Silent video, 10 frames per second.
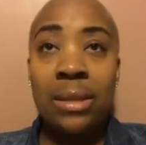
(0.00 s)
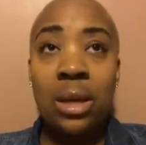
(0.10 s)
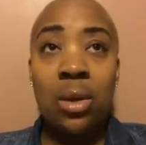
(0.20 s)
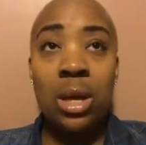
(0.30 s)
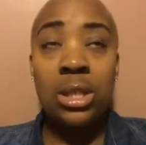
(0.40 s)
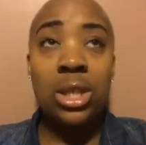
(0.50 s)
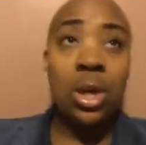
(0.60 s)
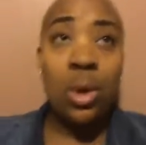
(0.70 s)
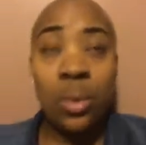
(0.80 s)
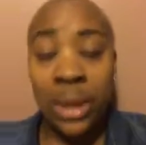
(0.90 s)
to
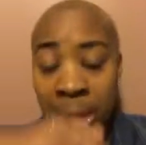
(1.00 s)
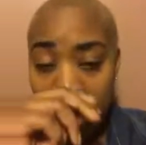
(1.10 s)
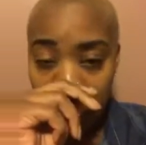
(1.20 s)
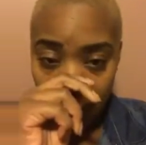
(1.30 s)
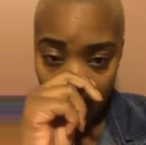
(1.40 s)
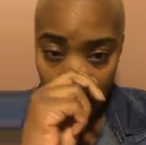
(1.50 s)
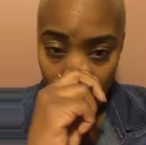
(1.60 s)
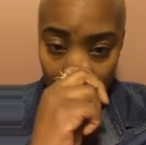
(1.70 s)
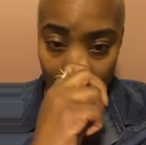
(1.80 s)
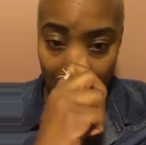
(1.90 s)
also we can't
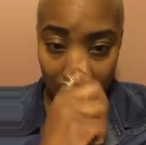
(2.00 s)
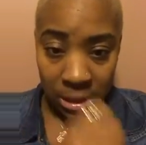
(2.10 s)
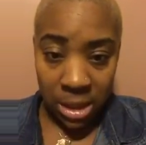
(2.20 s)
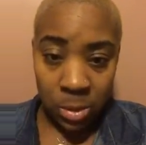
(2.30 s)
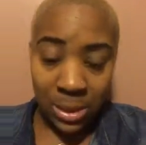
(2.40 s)
go about this